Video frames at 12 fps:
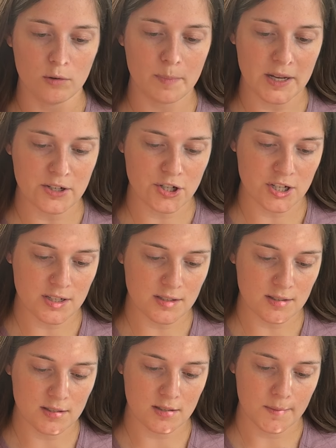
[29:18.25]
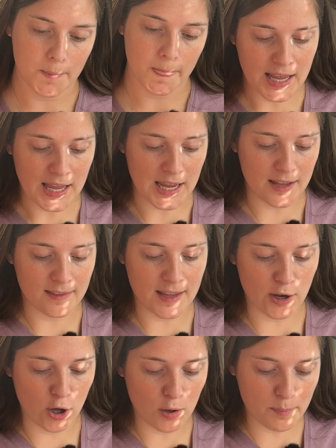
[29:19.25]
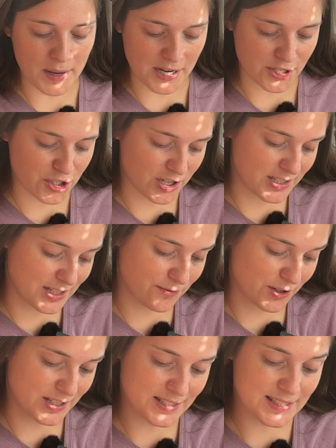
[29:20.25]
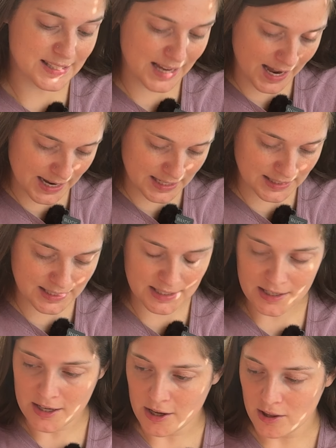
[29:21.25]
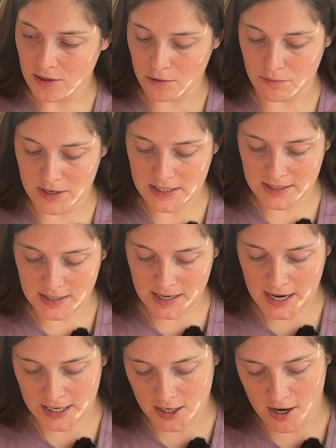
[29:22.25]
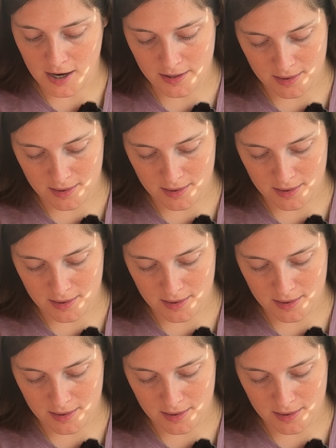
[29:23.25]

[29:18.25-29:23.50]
punches, and they all punch a different size. The reason I got